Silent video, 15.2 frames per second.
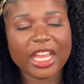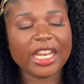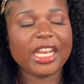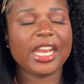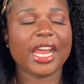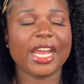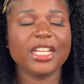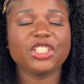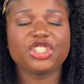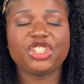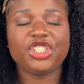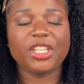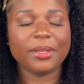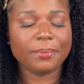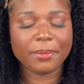did not
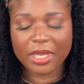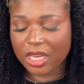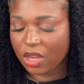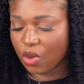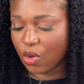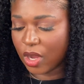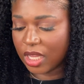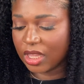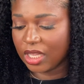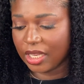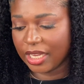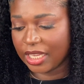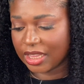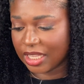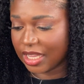jip me on the
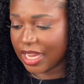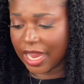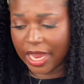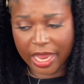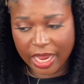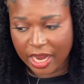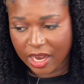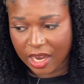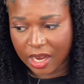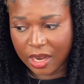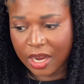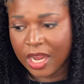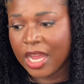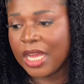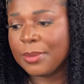length of the hair,
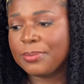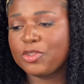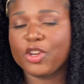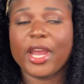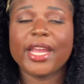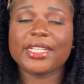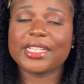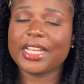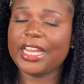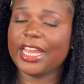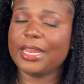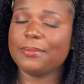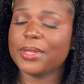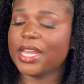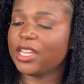trying to
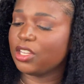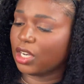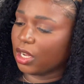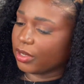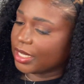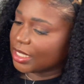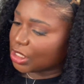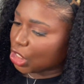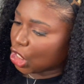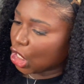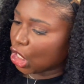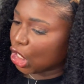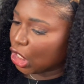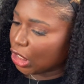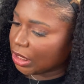claim that, you know, it's
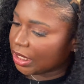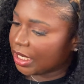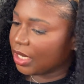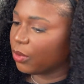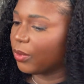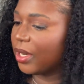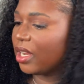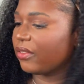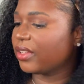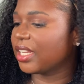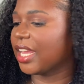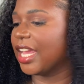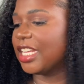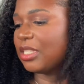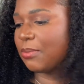curly, whatever the
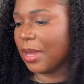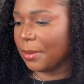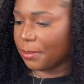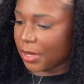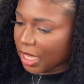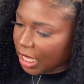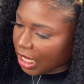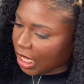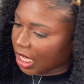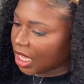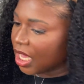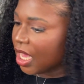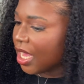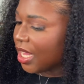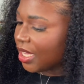case may be.
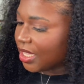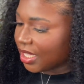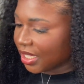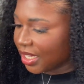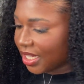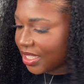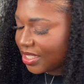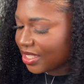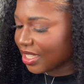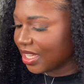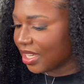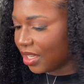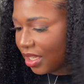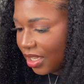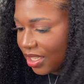This
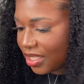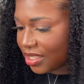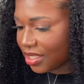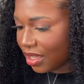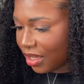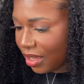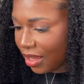is